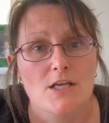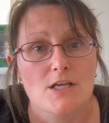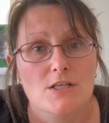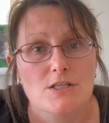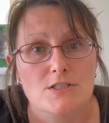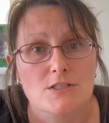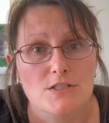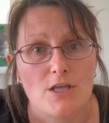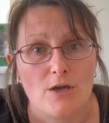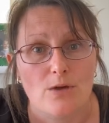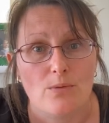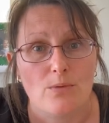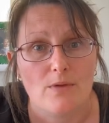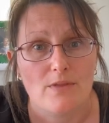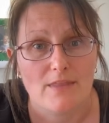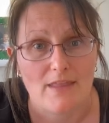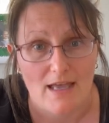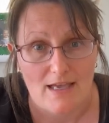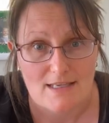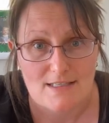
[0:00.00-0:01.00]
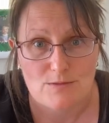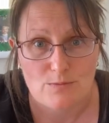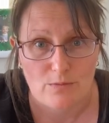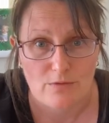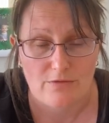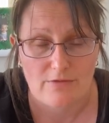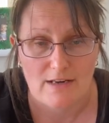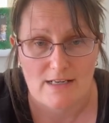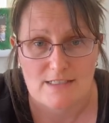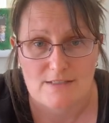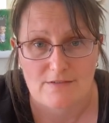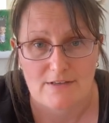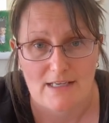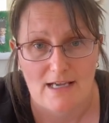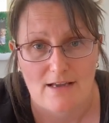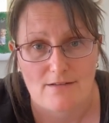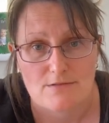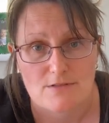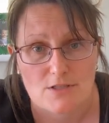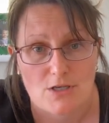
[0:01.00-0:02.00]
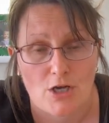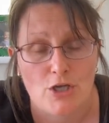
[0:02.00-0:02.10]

So that is what reflective accounts are.